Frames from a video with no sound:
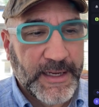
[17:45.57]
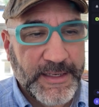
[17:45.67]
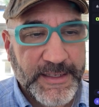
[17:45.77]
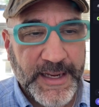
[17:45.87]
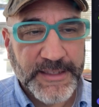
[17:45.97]

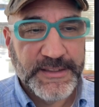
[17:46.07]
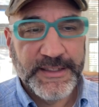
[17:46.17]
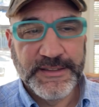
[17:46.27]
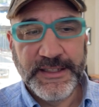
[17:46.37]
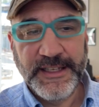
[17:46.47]
Next
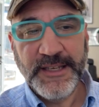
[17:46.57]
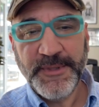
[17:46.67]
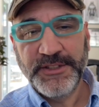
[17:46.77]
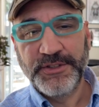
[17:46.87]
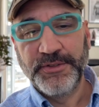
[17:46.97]
is the
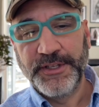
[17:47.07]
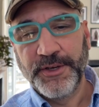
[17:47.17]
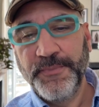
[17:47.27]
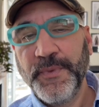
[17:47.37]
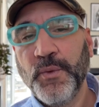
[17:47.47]
Image
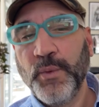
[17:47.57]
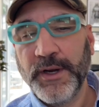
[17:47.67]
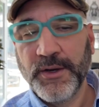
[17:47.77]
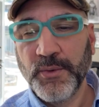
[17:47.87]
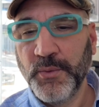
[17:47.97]
Studio,
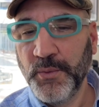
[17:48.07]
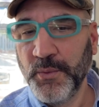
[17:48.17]
where